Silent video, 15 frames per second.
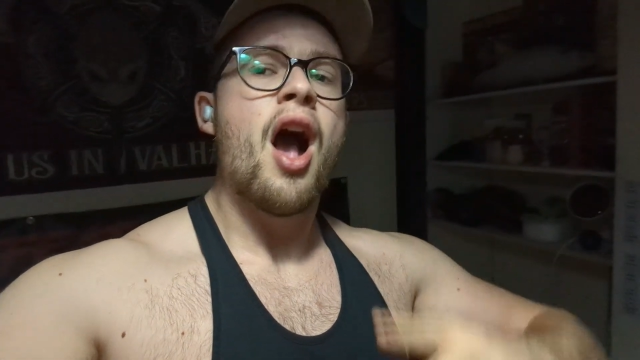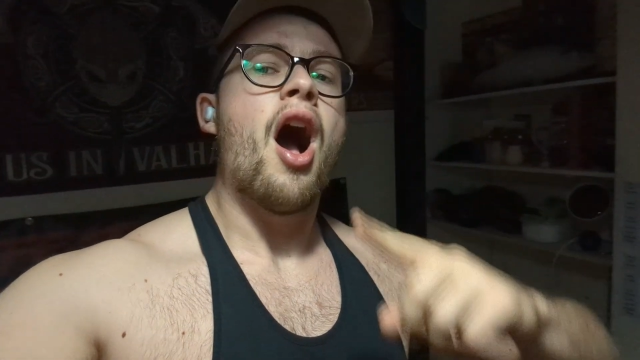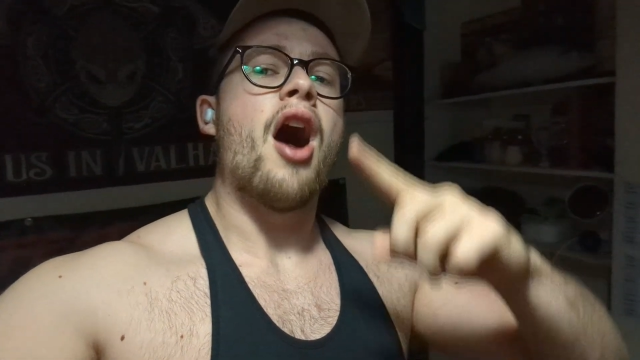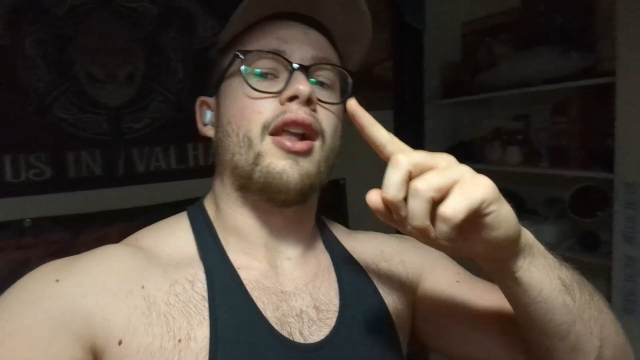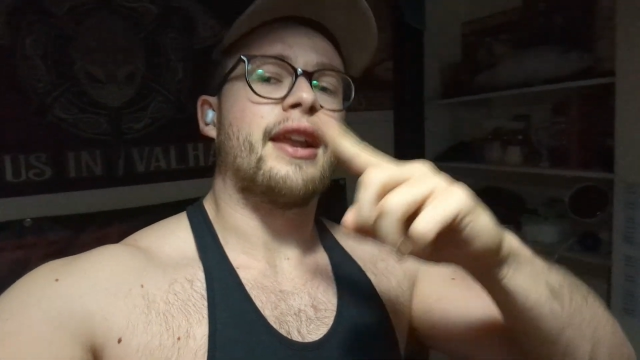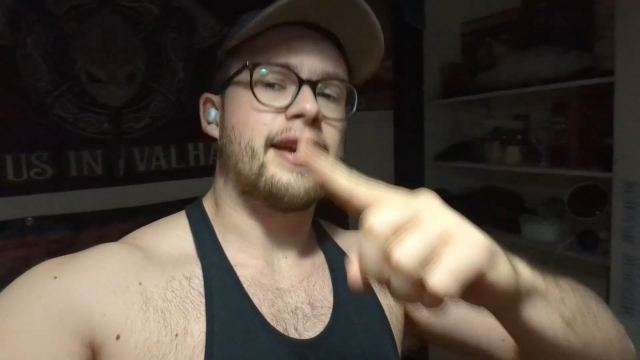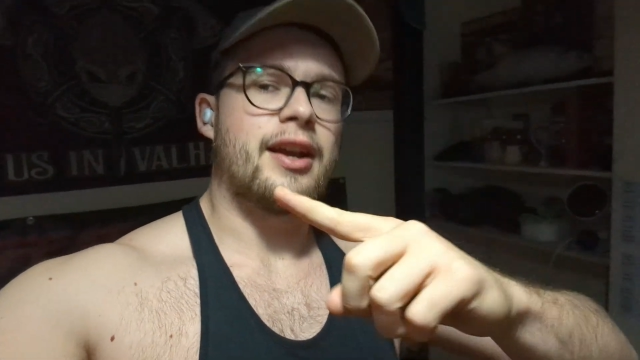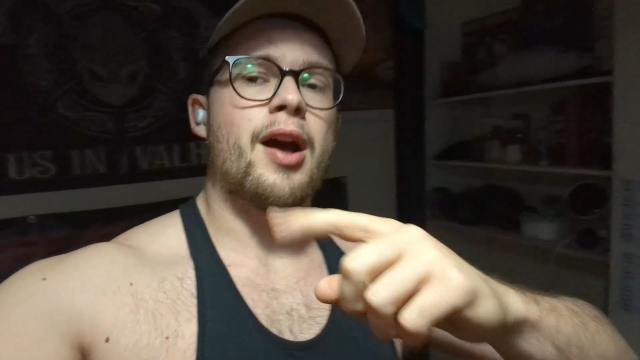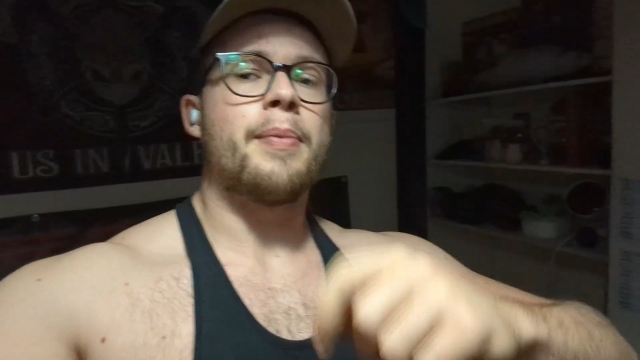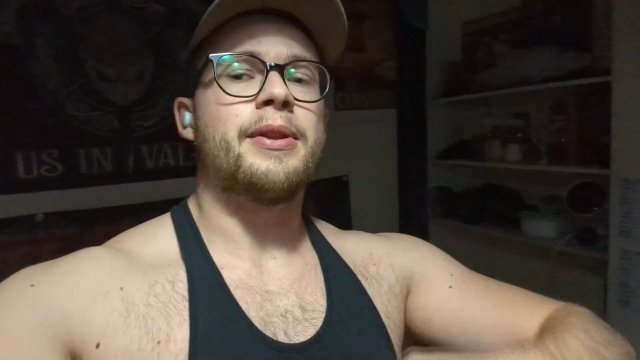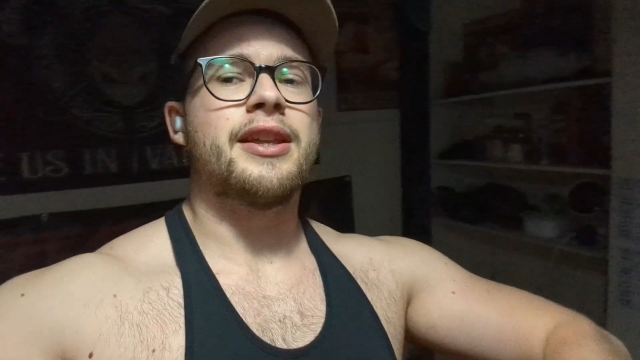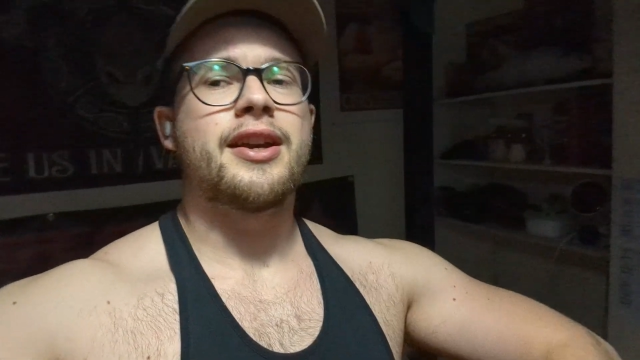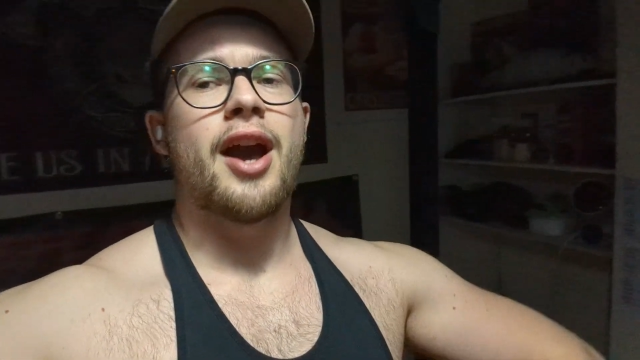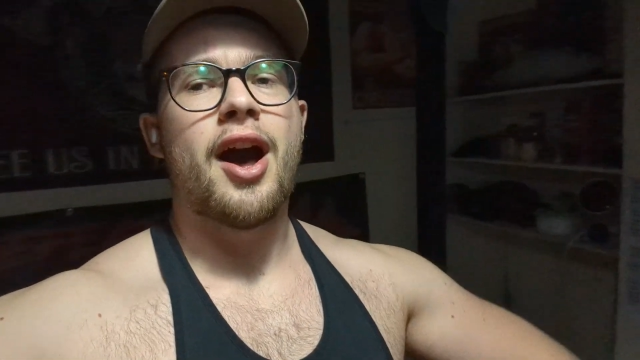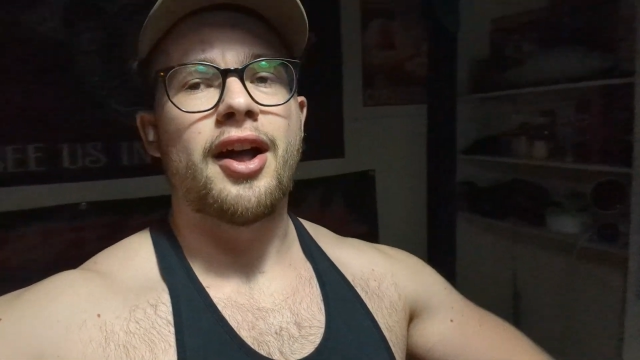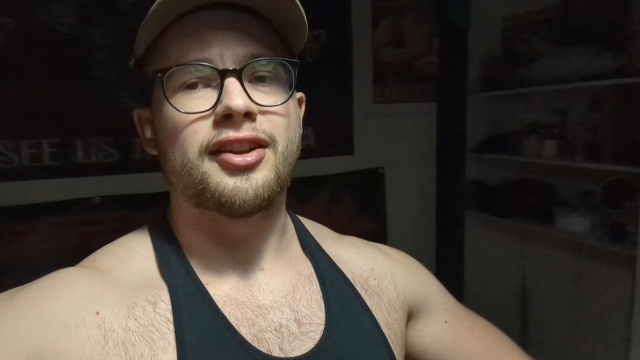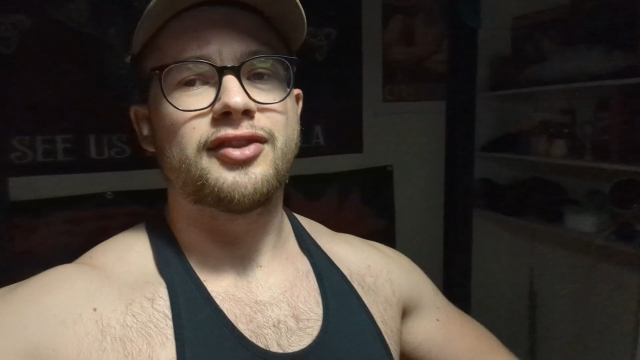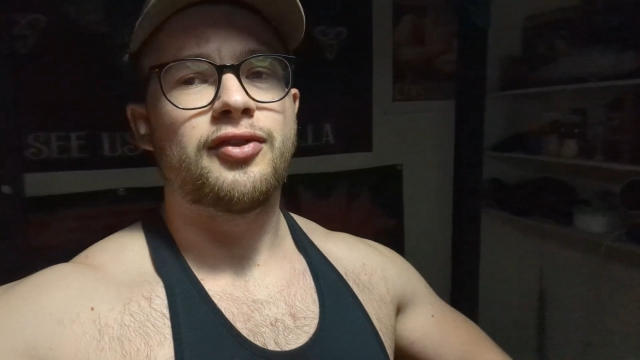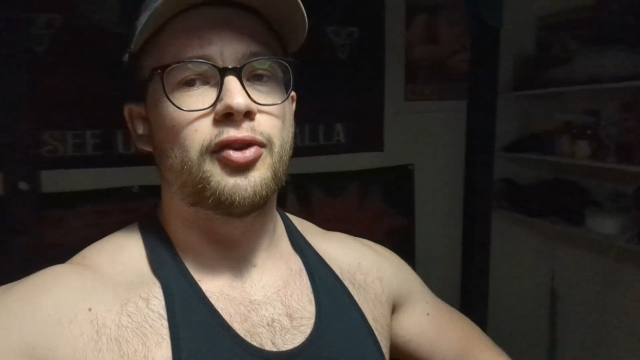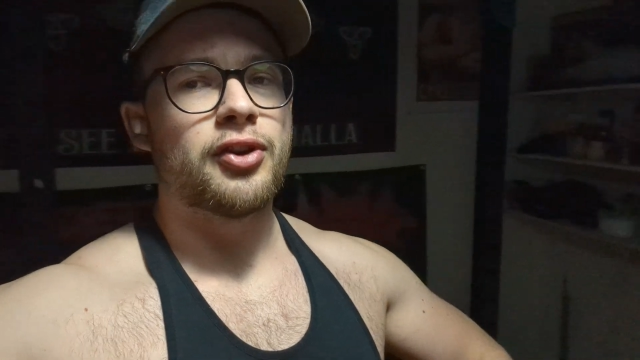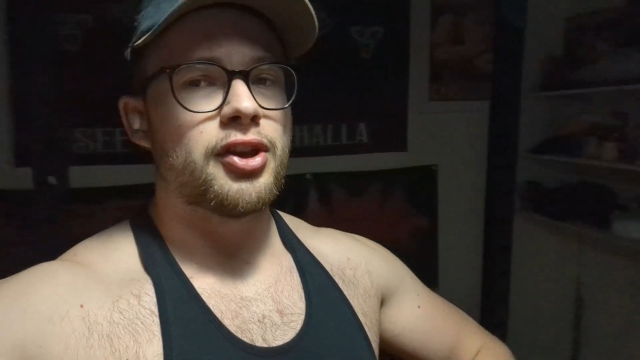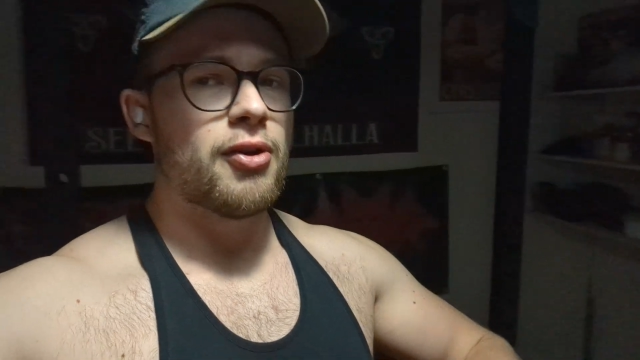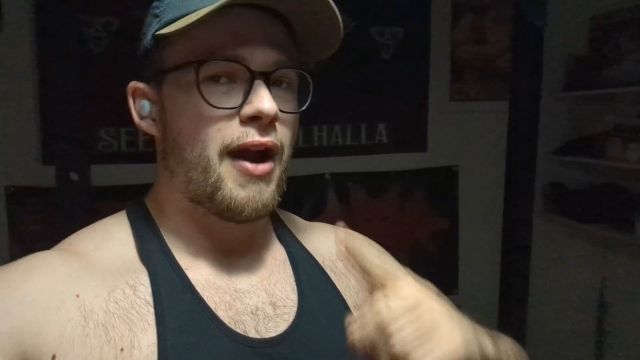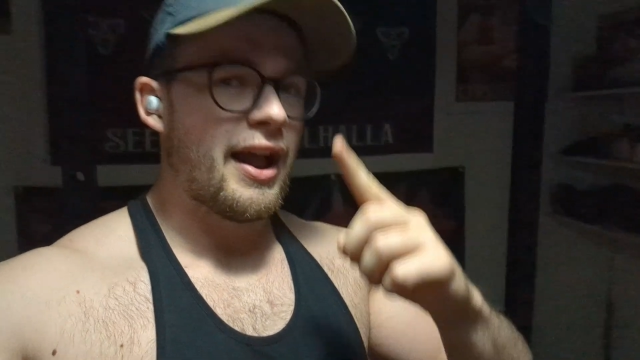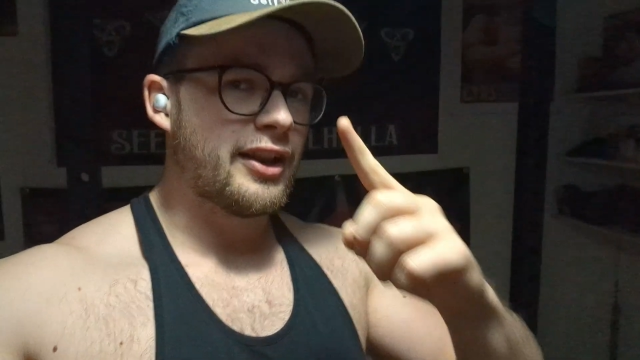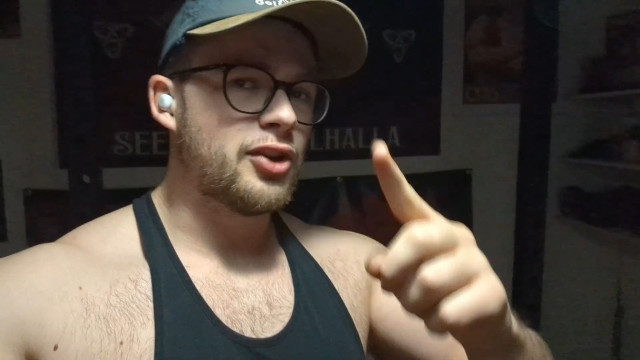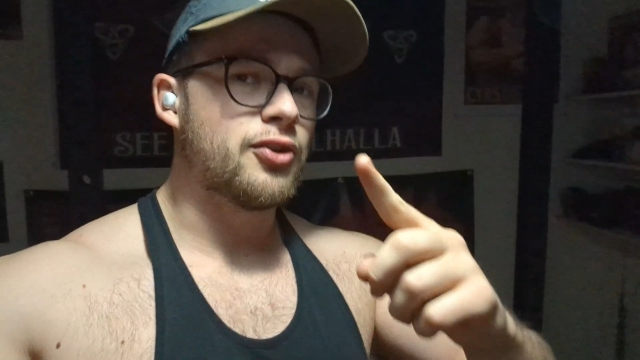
I'll link it up in the cards for you and